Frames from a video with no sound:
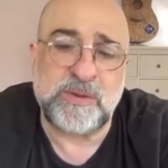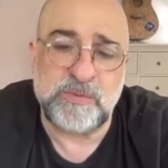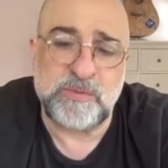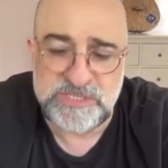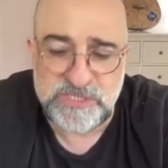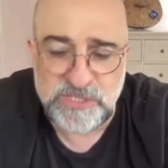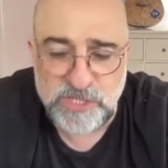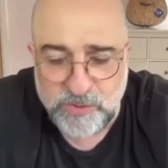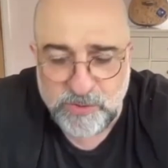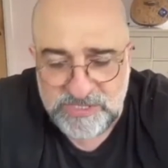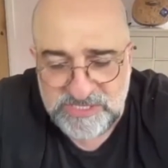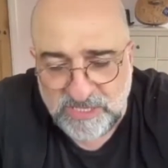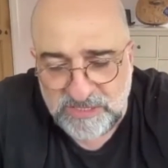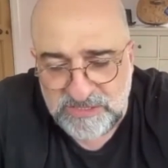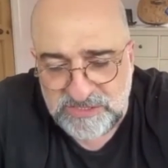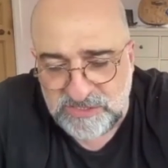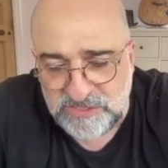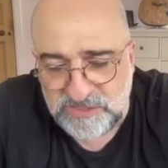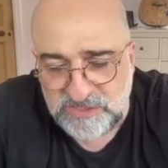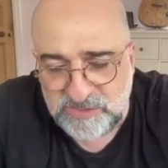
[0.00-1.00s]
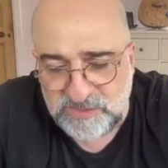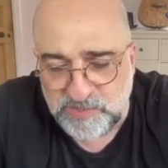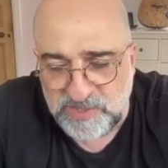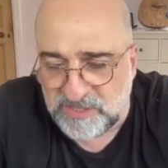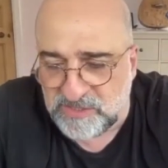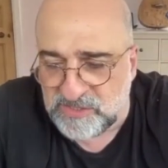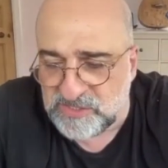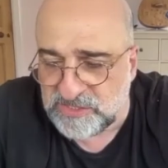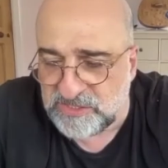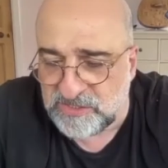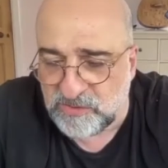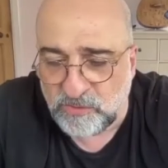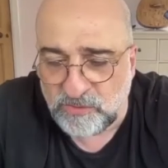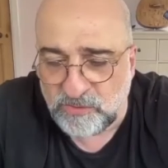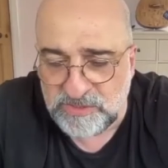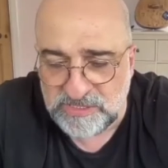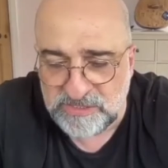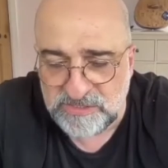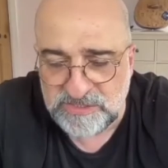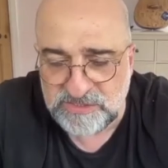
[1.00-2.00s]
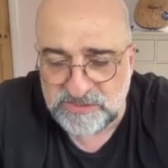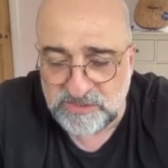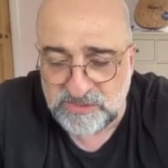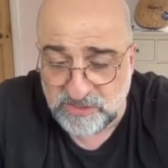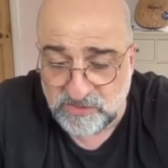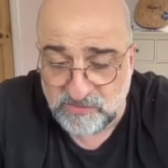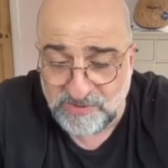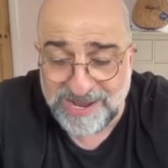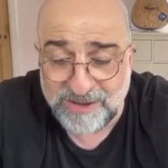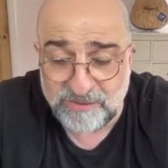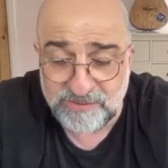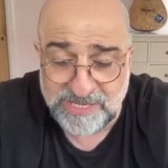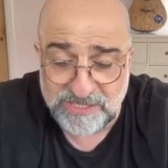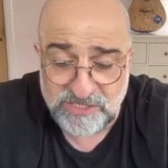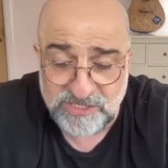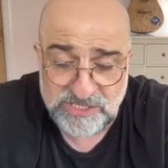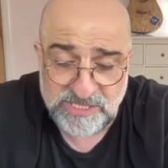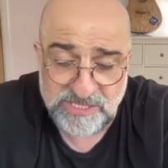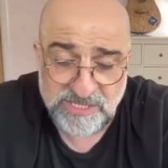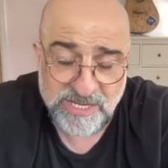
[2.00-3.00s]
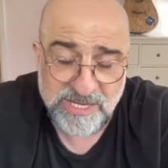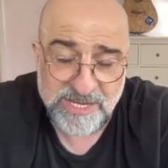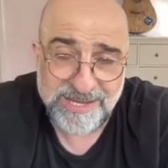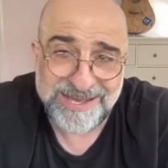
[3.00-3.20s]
I was asked to speak to the audience, to the crowd actually,